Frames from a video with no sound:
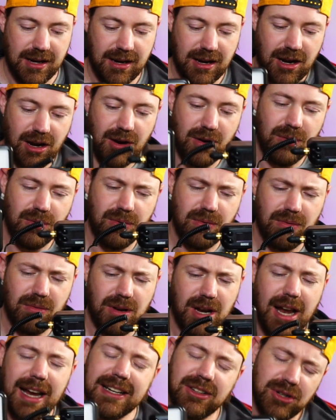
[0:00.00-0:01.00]

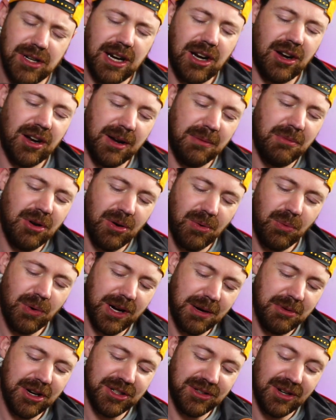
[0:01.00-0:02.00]
What
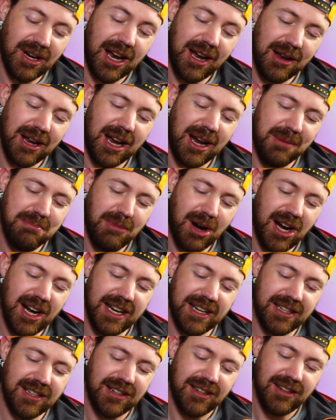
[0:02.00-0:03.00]
I might do, I
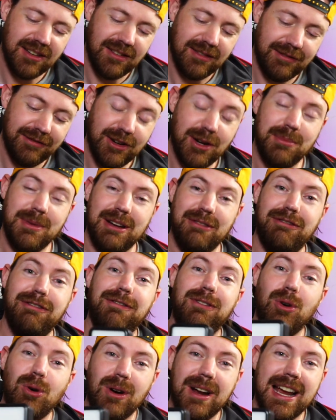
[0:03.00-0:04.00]
might film in
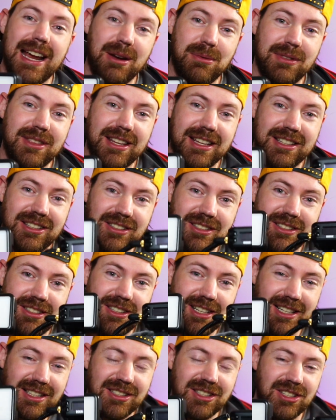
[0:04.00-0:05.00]
4K with this
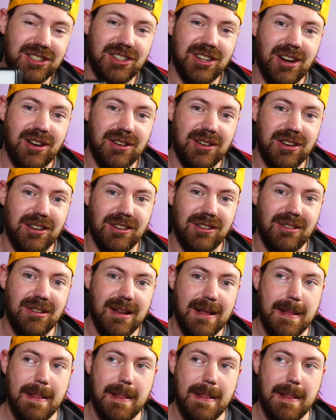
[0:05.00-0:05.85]
just to show you